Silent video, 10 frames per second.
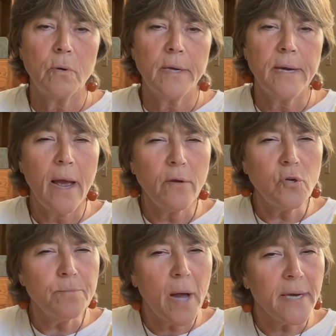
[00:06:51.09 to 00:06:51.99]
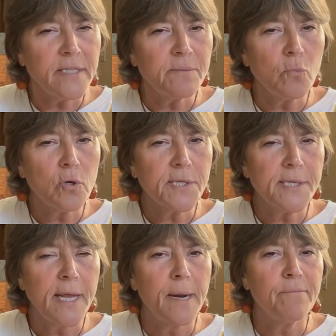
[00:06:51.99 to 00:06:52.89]
And now your body's more
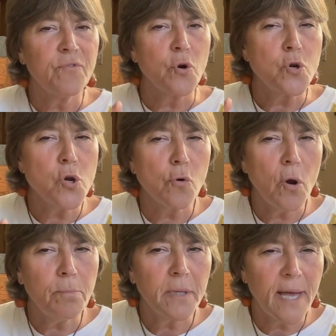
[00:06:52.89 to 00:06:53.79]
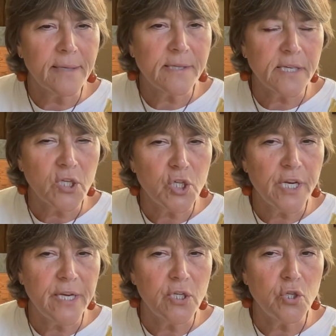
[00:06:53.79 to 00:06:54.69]
set up for neuroplastic
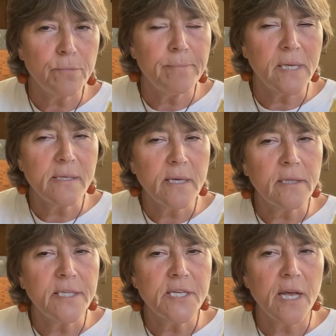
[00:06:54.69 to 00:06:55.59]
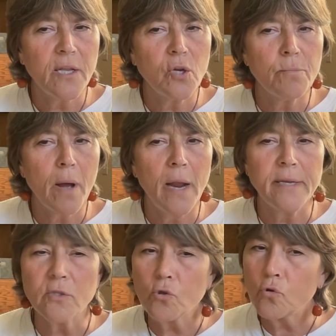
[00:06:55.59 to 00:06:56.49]
change. You're basically telling your body
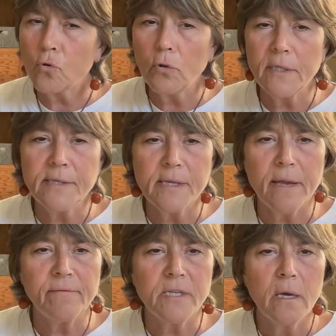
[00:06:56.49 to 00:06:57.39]
it's totally safe.